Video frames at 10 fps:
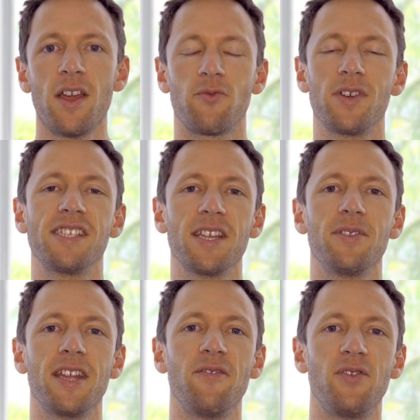Recently,
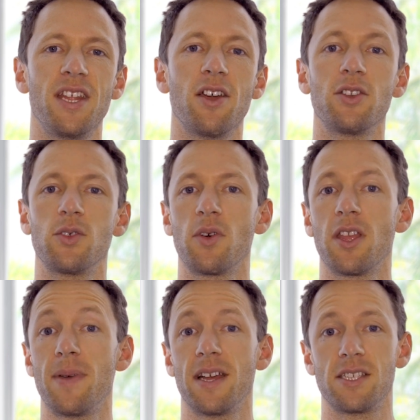we did a video talking
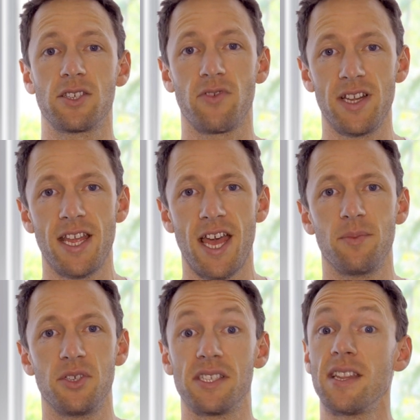about screen
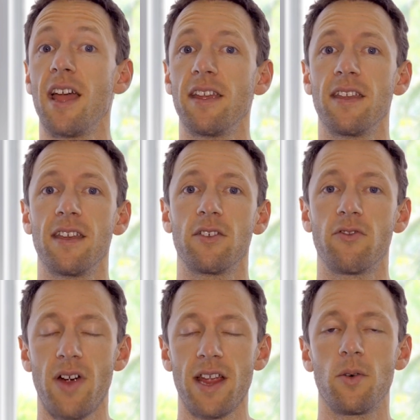captures and how you can get
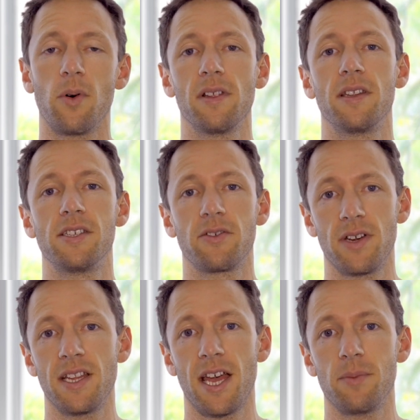great quality
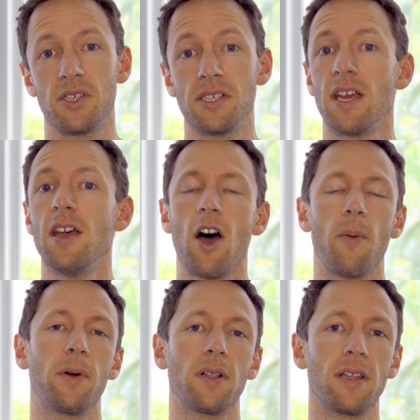screen captures. I'll
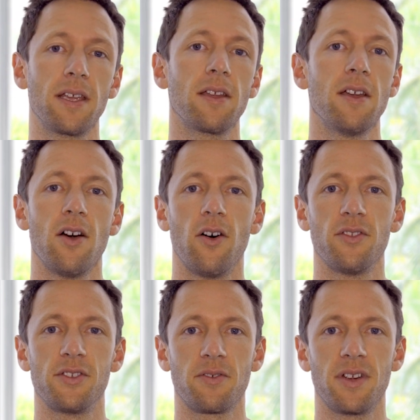put a link on
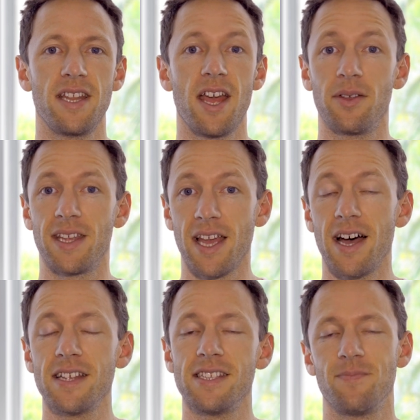the screen now in the
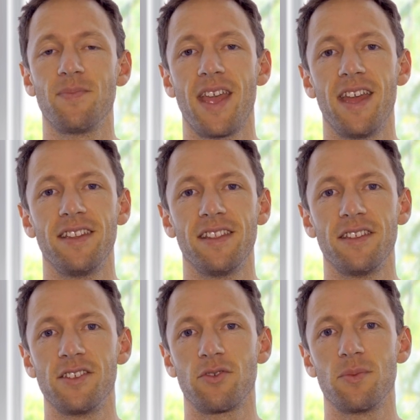cards and in the
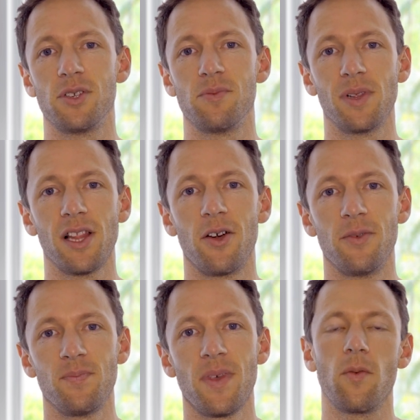description below.
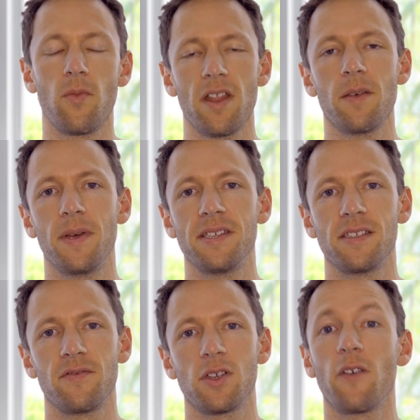One of the pieces
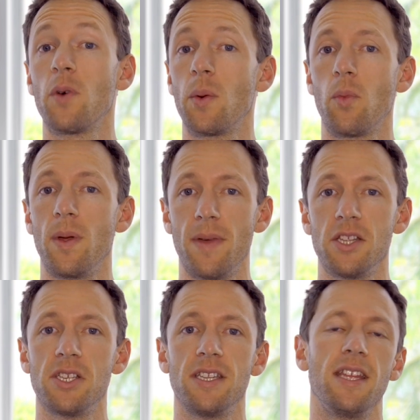of software we
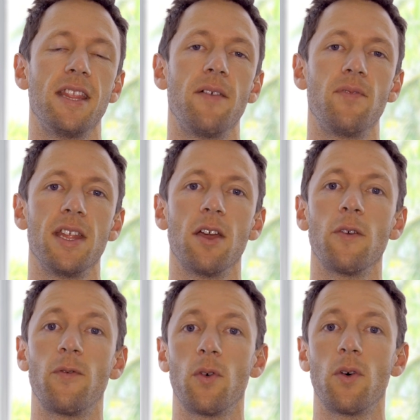mentioned in that
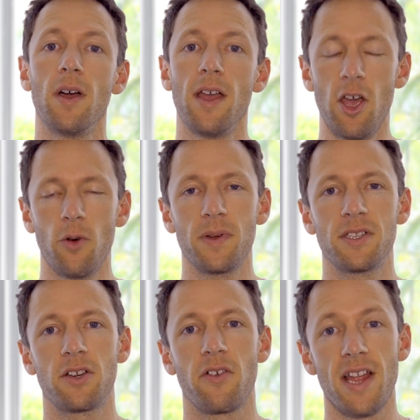video for helping
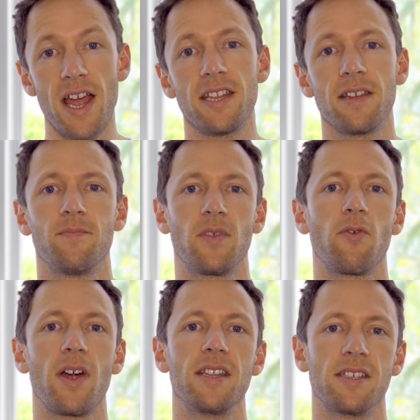to create
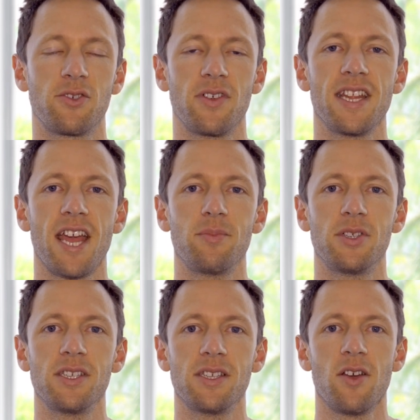great screen
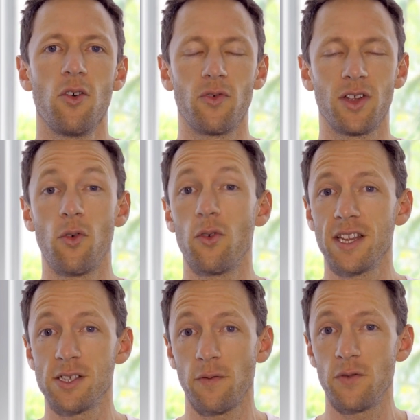captures or
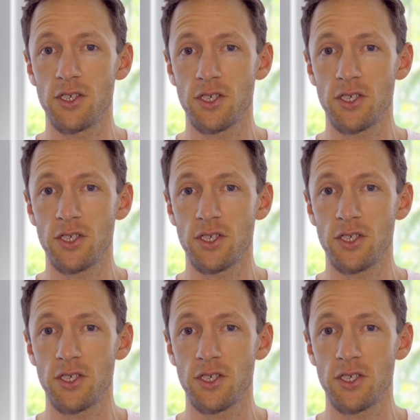recordings of your